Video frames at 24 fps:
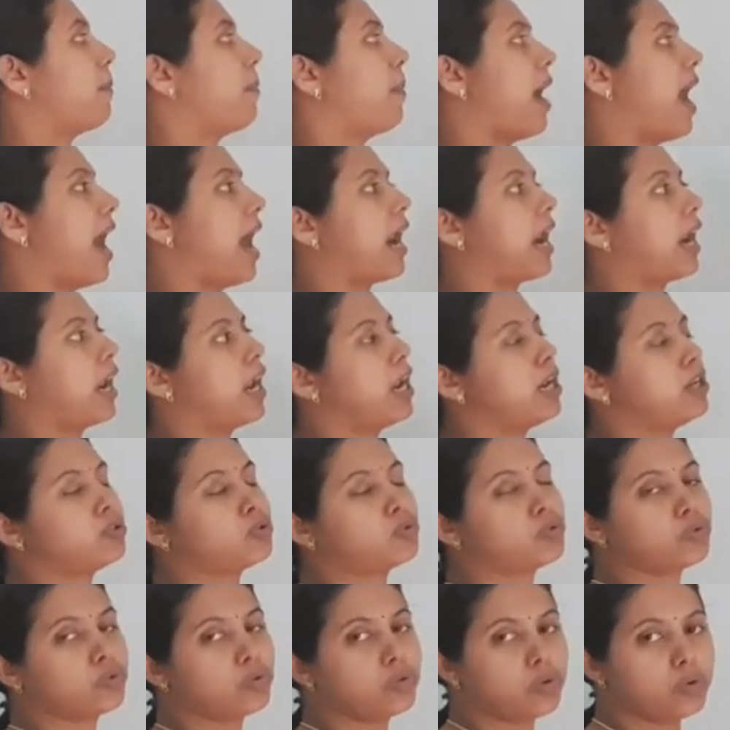parallel
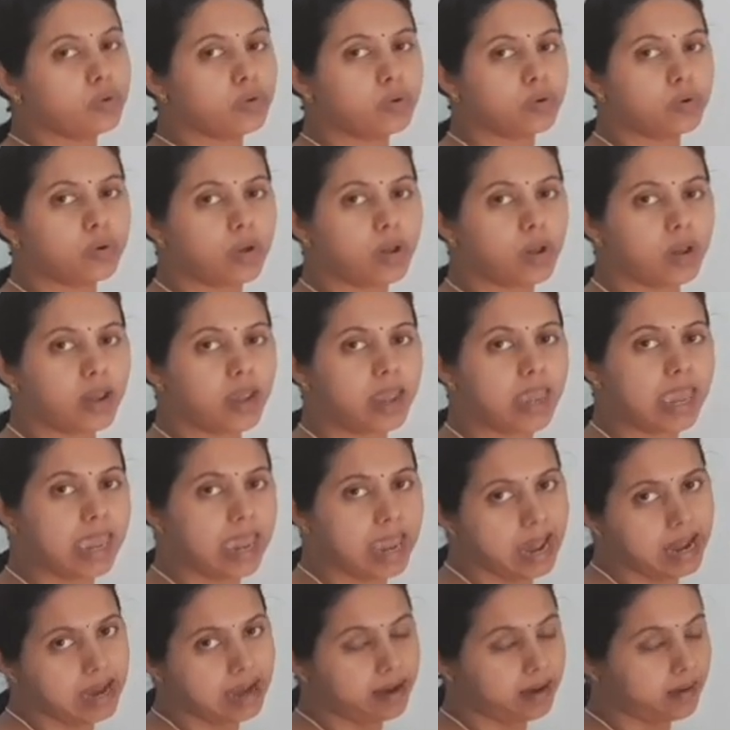to
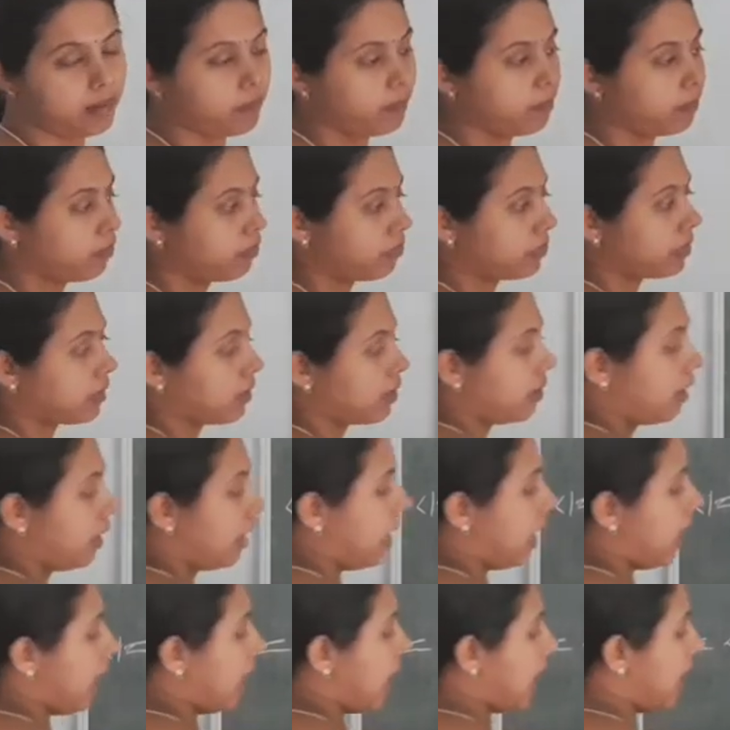L.
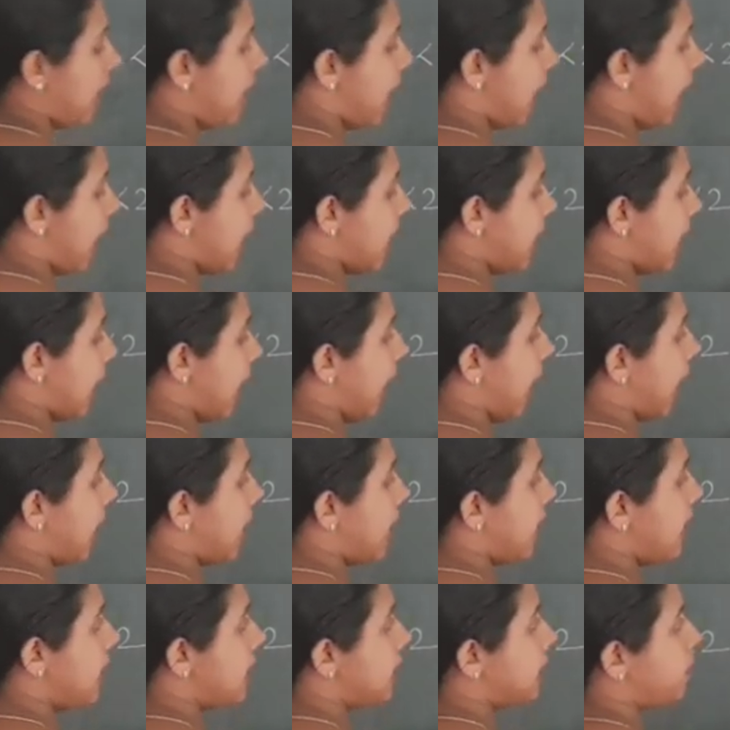Line
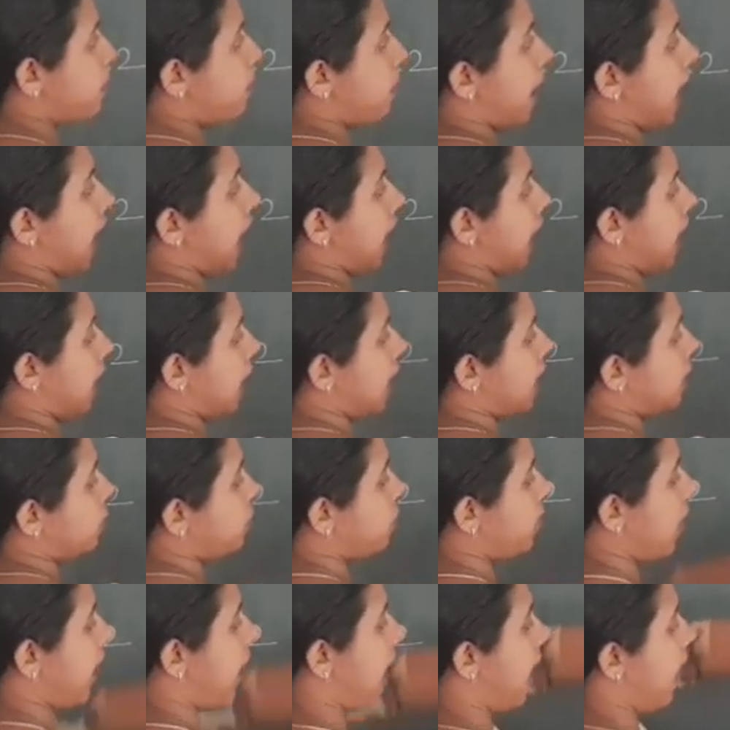N is parallel
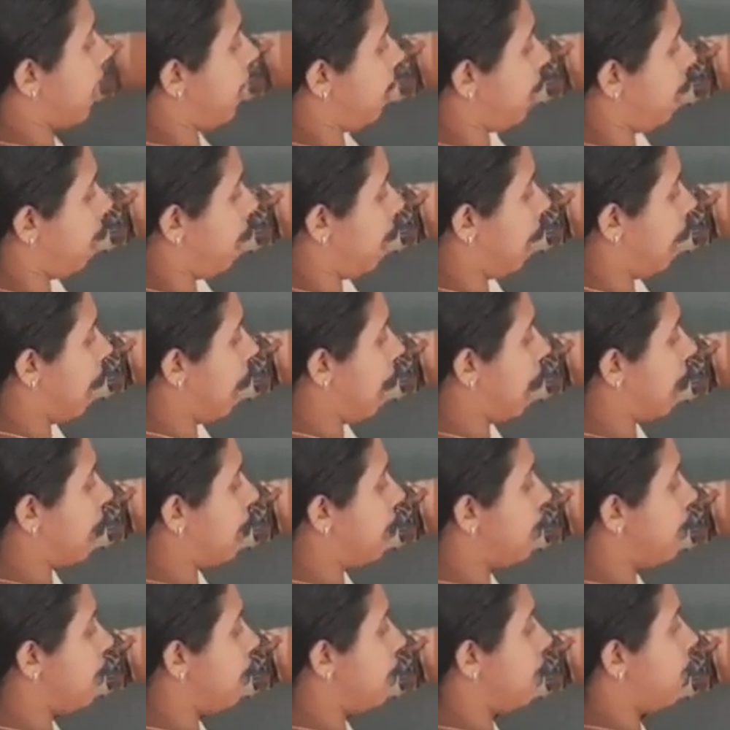to L.
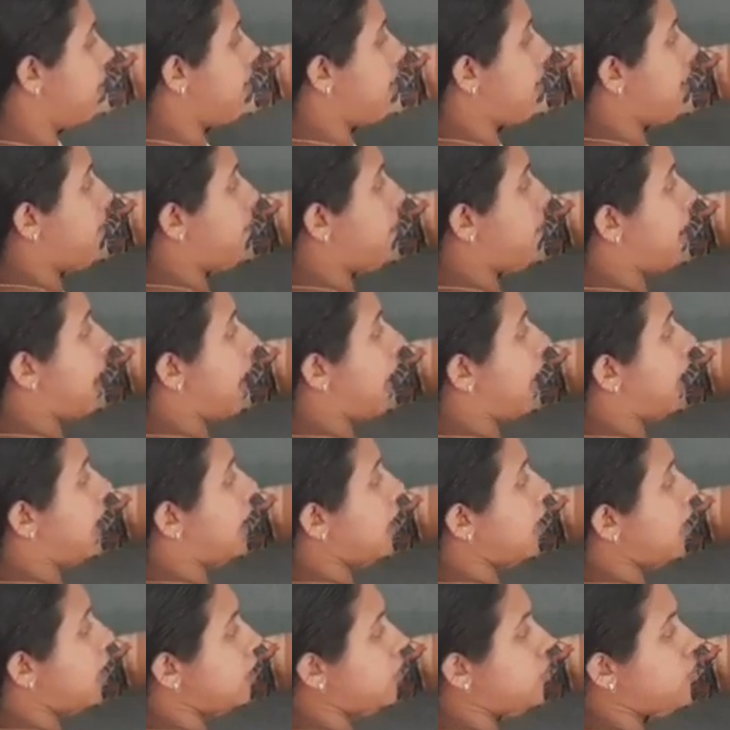N
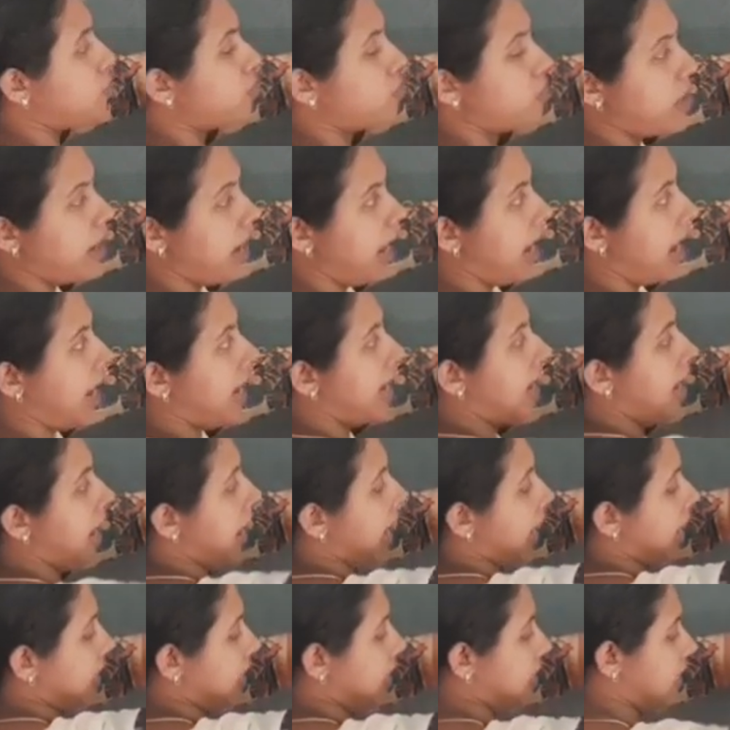parallel to L
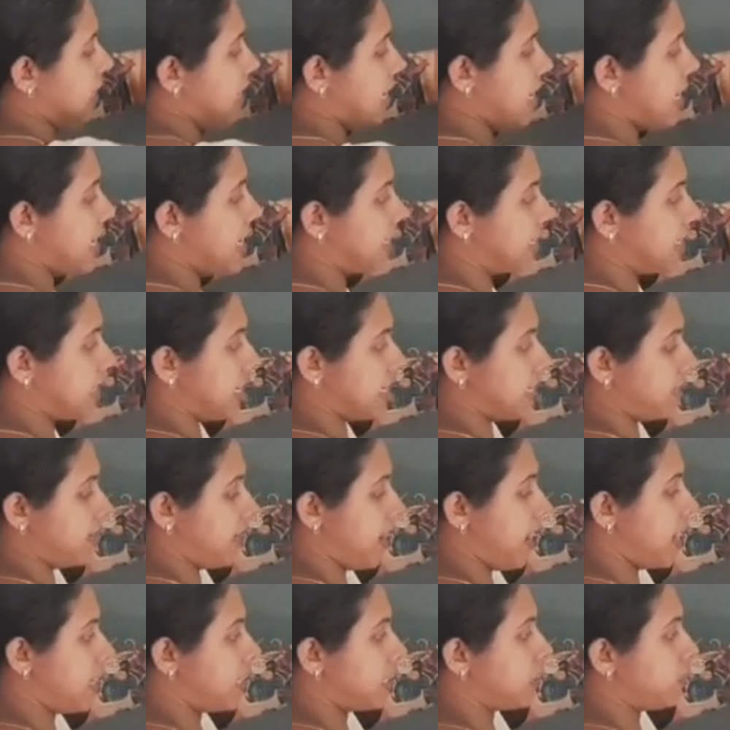and T is a
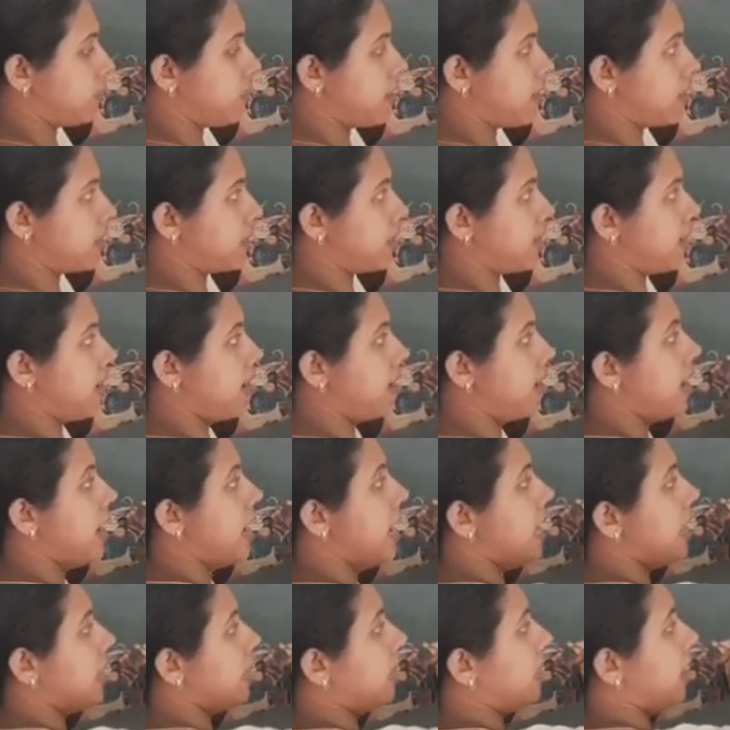transversal,
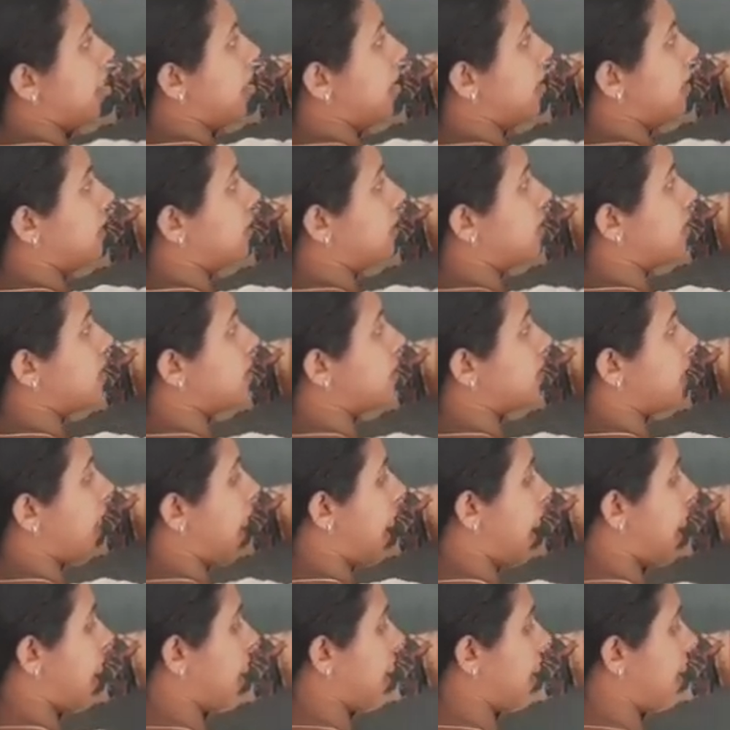then this
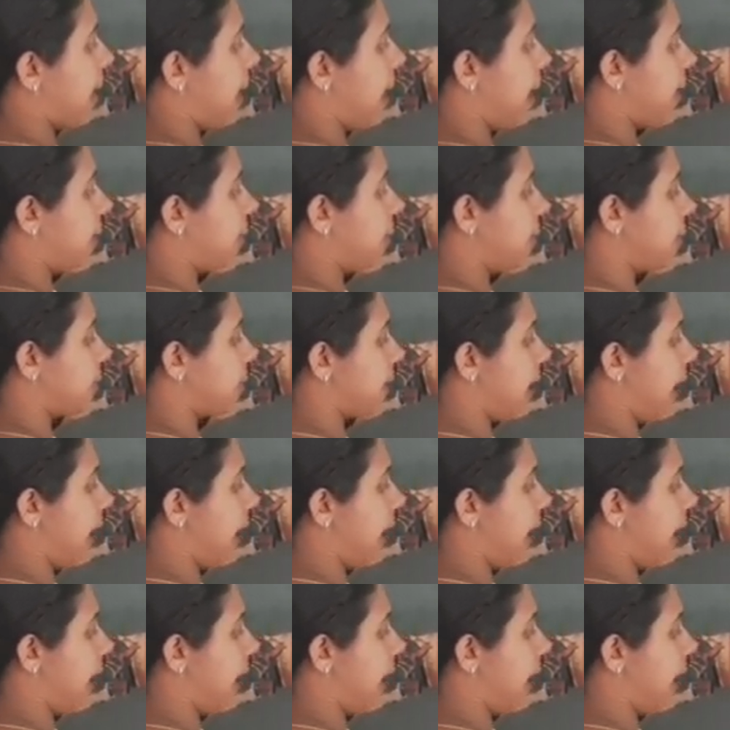angle and this